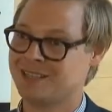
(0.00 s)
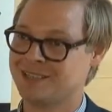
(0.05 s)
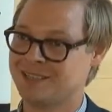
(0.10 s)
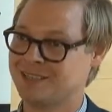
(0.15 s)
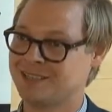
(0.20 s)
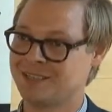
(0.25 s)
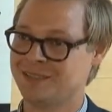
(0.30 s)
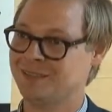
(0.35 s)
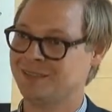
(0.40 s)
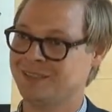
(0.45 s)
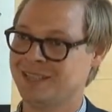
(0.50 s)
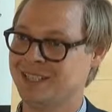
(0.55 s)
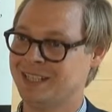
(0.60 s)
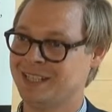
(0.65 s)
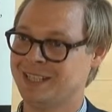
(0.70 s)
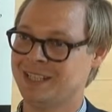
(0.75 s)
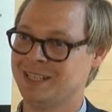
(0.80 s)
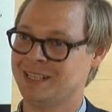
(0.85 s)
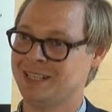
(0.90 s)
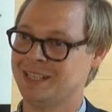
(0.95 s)
So
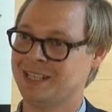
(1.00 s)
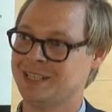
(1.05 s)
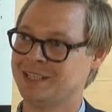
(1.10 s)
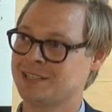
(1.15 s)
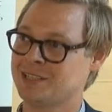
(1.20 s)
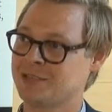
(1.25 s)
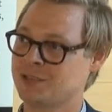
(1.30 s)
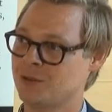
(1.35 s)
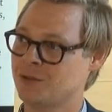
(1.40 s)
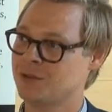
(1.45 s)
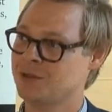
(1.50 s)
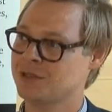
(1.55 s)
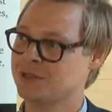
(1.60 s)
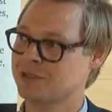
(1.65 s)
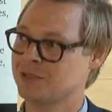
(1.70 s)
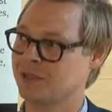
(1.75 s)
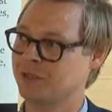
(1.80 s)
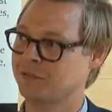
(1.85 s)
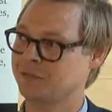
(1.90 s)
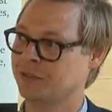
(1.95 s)
it is a
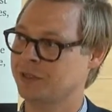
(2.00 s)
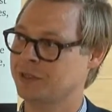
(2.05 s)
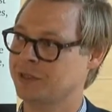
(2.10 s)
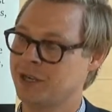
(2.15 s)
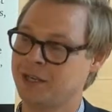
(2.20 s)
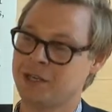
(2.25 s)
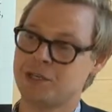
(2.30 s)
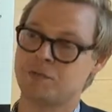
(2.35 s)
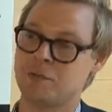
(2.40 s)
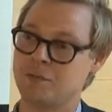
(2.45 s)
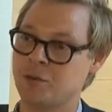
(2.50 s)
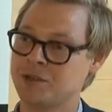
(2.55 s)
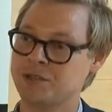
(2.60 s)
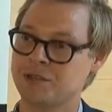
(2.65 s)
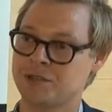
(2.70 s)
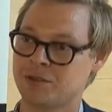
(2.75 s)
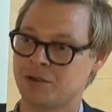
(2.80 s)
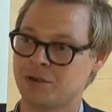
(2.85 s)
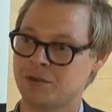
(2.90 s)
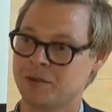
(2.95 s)
source of a knowledge
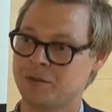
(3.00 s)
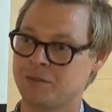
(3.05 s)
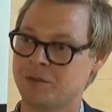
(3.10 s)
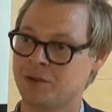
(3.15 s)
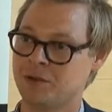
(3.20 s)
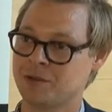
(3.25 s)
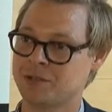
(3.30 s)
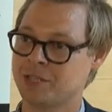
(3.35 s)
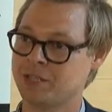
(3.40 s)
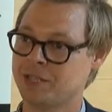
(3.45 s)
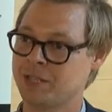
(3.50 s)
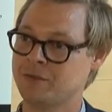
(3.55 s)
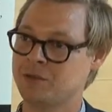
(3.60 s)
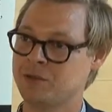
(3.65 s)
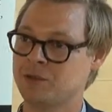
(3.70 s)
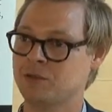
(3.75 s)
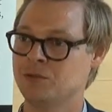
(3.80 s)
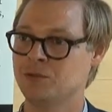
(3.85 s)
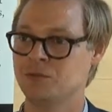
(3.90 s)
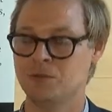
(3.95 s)
repository, because it
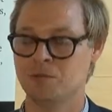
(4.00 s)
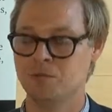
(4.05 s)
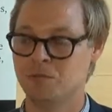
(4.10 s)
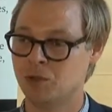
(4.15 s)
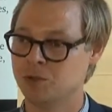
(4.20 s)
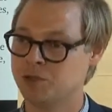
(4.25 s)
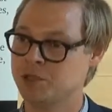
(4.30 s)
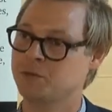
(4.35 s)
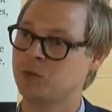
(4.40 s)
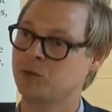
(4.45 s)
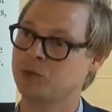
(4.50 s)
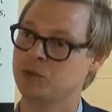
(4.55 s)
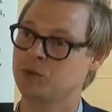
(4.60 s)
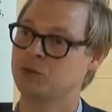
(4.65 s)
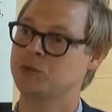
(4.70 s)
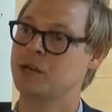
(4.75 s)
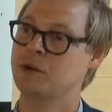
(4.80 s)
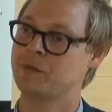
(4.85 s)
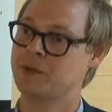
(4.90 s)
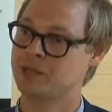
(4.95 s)
gives you multiple
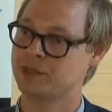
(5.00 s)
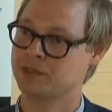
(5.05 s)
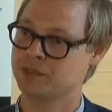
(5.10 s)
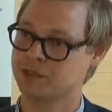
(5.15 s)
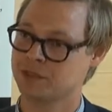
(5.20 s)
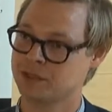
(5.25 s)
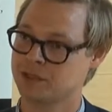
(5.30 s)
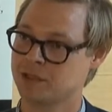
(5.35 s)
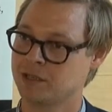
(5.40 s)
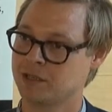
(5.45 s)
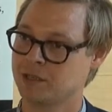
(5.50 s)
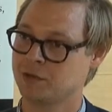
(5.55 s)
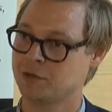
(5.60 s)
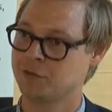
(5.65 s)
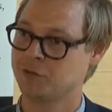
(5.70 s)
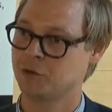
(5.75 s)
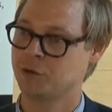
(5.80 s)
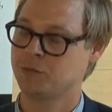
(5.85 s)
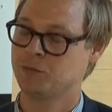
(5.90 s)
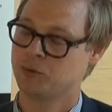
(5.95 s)
new directions
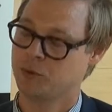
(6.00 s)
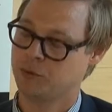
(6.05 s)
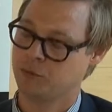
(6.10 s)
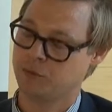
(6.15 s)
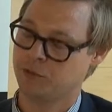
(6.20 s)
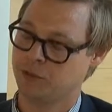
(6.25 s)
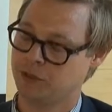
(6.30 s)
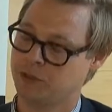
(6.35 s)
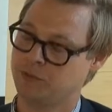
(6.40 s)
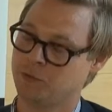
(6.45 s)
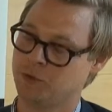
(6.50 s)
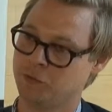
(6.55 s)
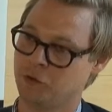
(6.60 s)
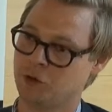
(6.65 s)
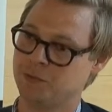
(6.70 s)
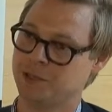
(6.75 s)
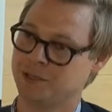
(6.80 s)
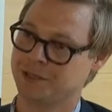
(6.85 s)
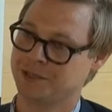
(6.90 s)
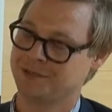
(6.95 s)
for improved
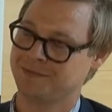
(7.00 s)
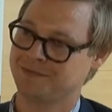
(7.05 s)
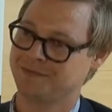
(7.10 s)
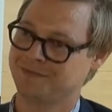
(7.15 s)
performance.